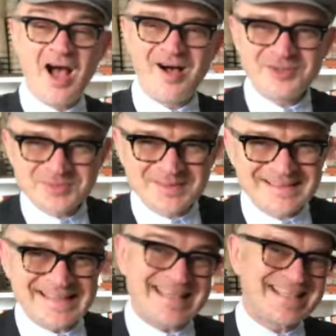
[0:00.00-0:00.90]

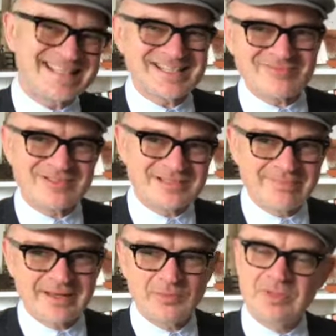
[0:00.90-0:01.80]
Ultimately, it doesn't really
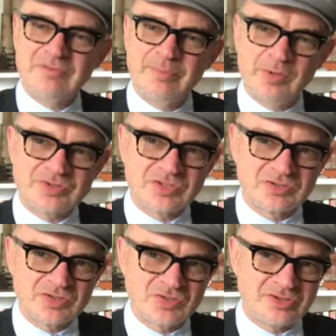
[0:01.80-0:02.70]
matter. Whatever pot's going
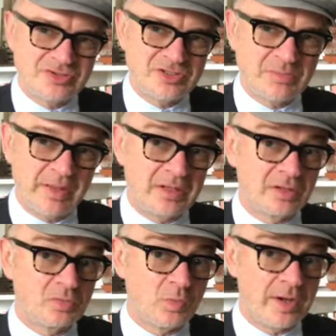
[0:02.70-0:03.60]
to suit you depending
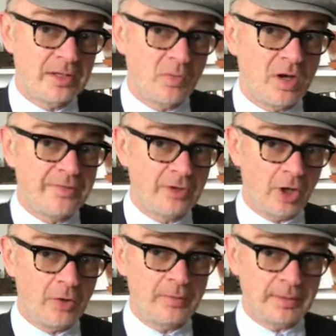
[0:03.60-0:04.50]
on where you are. The
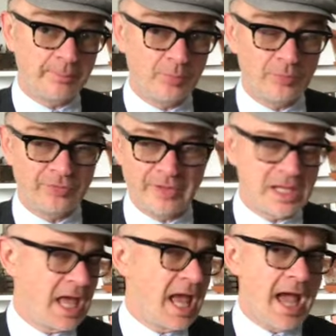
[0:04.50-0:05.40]
only important
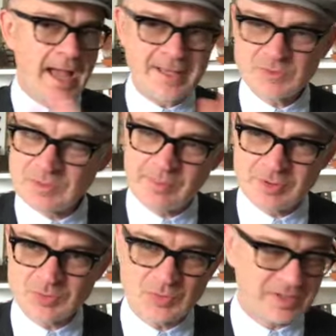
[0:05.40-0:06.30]
thing, as with
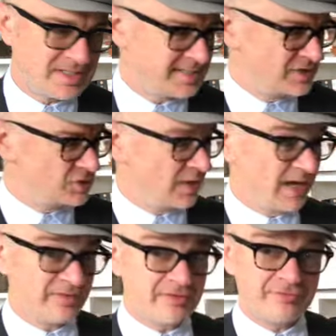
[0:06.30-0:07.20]
most orchids, is to
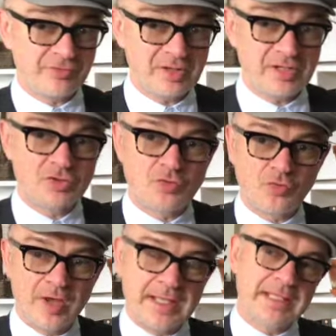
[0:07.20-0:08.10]
have a free
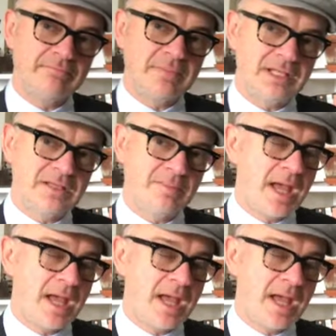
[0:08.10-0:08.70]
draining medium,